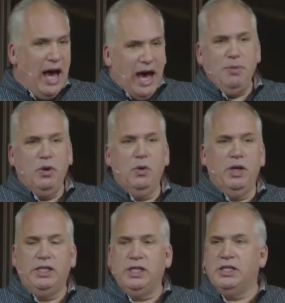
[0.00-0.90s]
I'd be
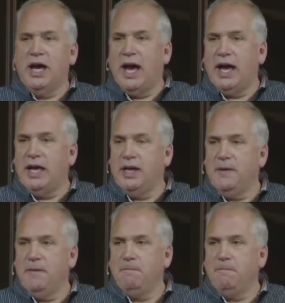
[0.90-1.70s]
willing to die,